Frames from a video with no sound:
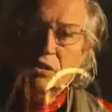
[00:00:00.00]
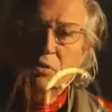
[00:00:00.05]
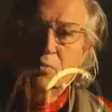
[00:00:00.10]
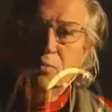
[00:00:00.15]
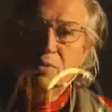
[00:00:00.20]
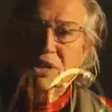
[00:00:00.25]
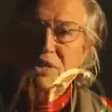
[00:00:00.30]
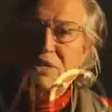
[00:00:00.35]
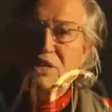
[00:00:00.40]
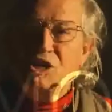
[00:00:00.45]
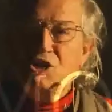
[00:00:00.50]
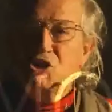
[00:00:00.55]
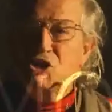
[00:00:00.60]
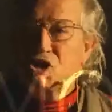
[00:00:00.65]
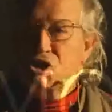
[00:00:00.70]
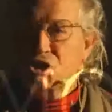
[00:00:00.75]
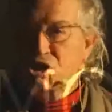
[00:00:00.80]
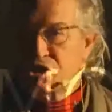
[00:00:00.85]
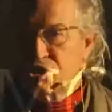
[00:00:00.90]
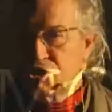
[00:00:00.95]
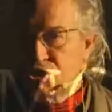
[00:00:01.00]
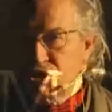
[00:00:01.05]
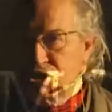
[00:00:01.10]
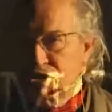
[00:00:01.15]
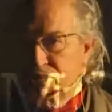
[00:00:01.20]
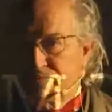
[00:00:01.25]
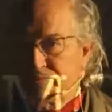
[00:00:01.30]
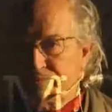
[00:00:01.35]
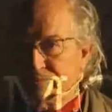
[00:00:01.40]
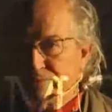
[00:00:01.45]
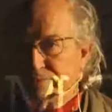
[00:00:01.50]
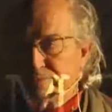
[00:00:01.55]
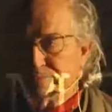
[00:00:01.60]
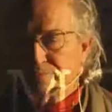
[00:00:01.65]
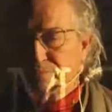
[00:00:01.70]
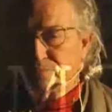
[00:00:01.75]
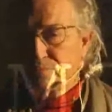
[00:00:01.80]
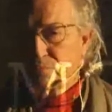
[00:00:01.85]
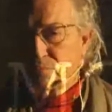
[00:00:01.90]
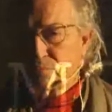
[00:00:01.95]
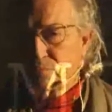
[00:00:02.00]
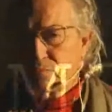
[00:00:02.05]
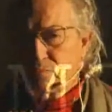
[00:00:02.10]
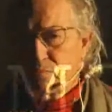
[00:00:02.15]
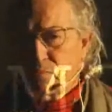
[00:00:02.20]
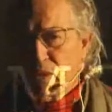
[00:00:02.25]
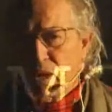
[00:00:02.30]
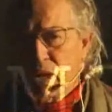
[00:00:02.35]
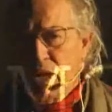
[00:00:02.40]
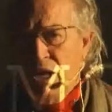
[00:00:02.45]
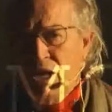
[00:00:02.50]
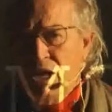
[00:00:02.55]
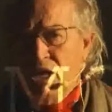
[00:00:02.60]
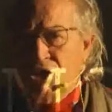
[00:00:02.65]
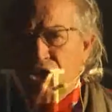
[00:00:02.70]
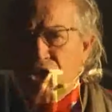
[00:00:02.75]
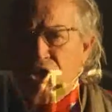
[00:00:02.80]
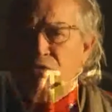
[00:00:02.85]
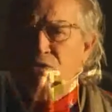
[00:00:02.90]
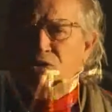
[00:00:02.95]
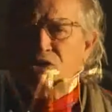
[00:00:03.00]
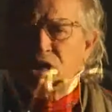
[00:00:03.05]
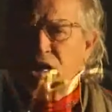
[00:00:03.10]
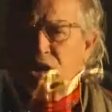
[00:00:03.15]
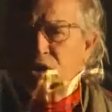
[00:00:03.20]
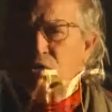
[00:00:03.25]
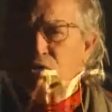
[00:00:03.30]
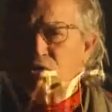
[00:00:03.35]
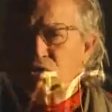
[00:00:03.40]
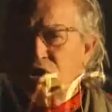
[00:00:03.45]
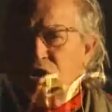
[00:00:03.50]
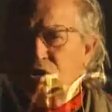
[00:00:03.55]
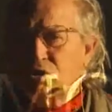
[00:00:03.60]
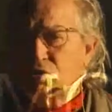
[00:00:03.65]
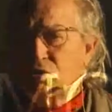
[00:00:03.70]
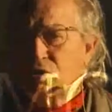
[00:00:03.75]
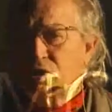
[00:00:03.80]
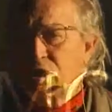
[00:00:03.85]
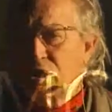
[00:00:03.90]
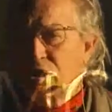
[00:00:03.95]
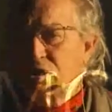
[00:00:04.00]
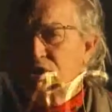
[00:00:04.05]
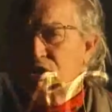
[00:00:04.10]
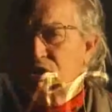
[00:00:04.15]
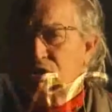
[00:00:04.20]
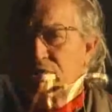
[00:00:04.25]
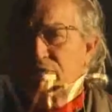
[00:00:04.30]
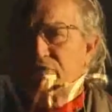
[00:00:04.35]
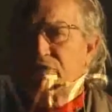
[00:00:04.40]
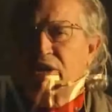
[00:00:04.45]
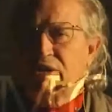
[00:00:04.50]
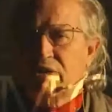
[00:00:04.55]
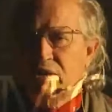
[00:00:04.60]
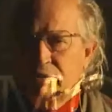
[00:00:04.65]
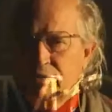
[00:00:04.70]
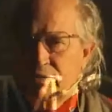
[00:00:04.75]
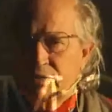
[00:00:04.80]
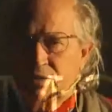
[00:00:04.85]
of Beatrice Cenci. She was accused to kill his own father.